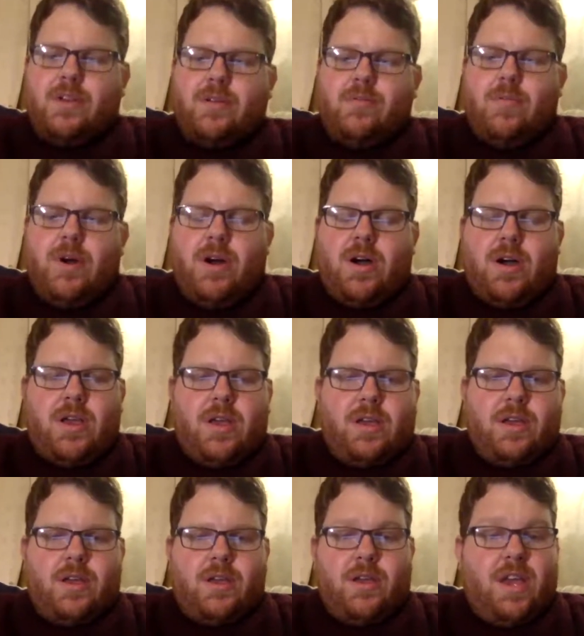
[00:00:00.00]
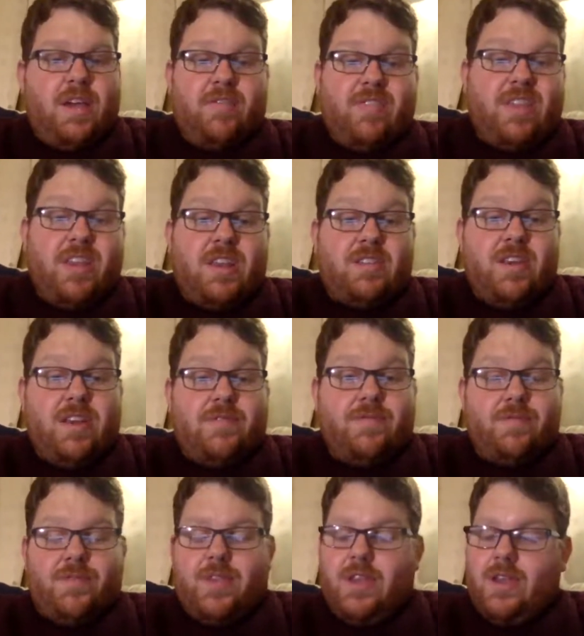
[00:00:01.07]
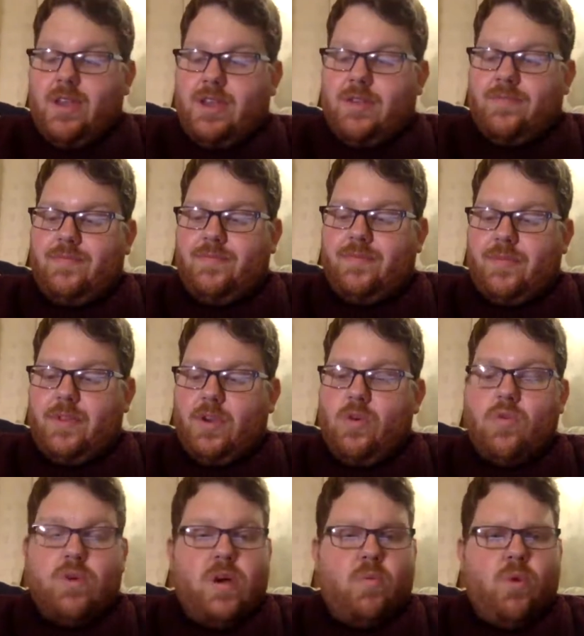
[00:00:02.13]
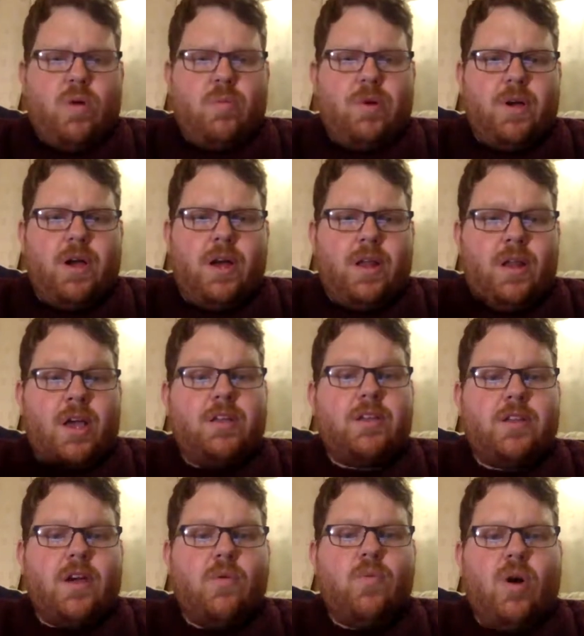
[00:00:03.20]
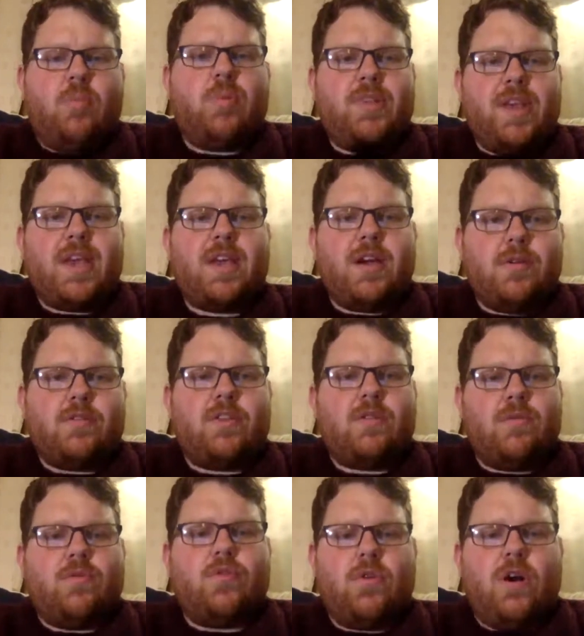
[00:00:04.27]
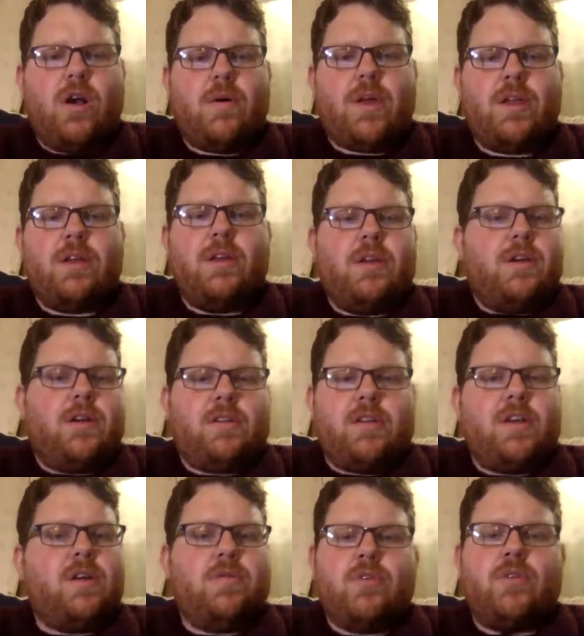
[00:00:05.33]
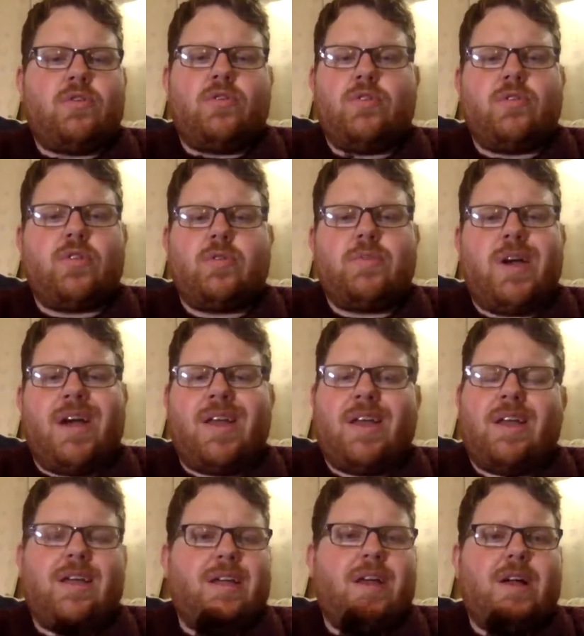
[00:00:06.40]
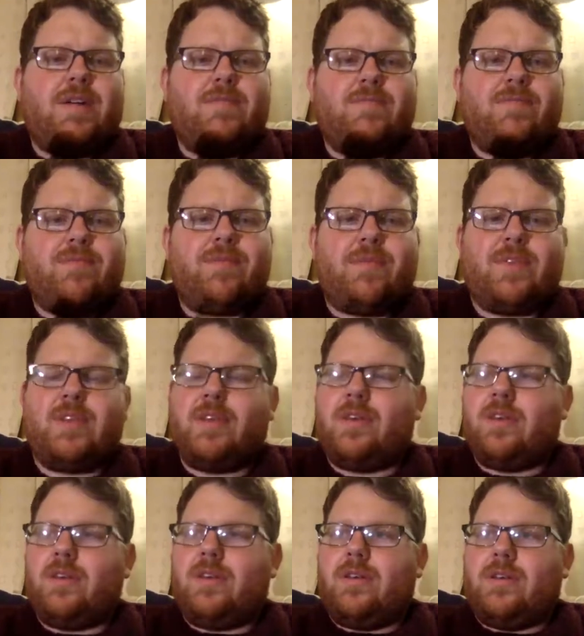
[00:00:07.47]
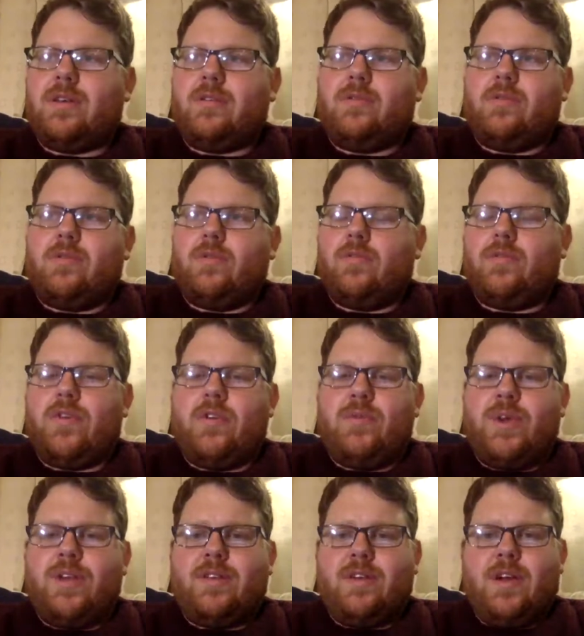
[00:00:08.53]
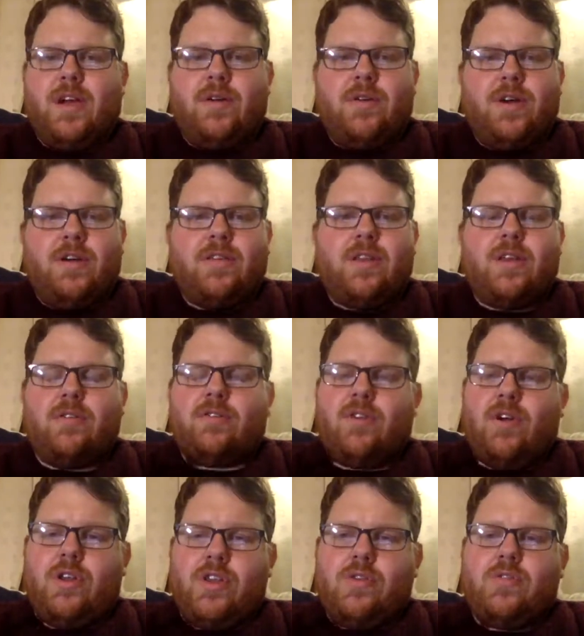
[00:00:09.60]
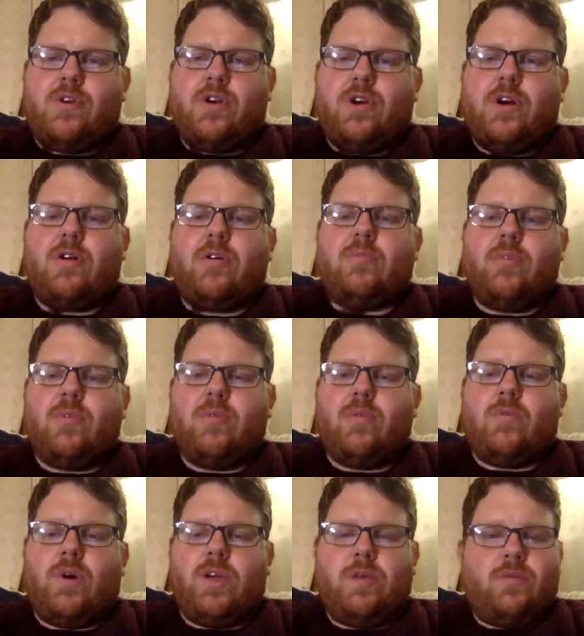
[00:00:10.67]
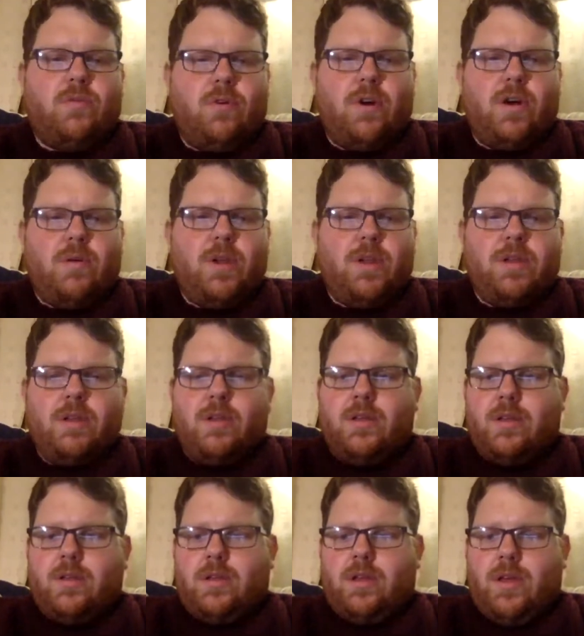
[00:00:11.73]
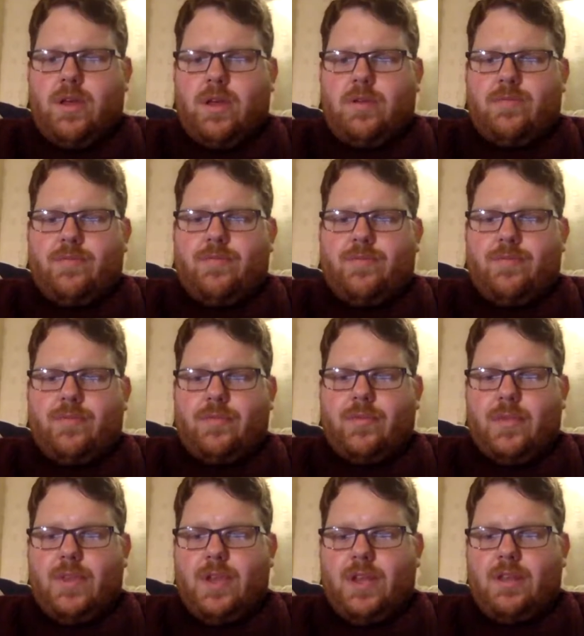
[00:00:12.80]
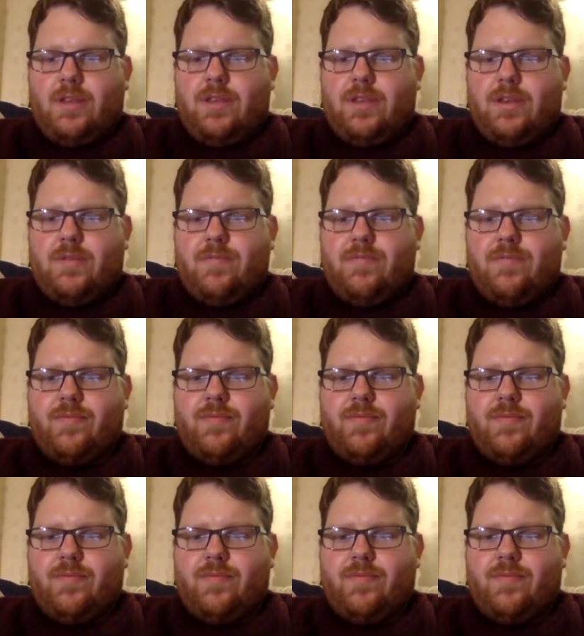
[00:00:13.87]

My everything is in. Oh, and what I'd like to know, what potatoes are you all growing? Because I know we all talked about it a few weeks ago, and I said I was growing Yukon Gold, but what are you all growing? It's I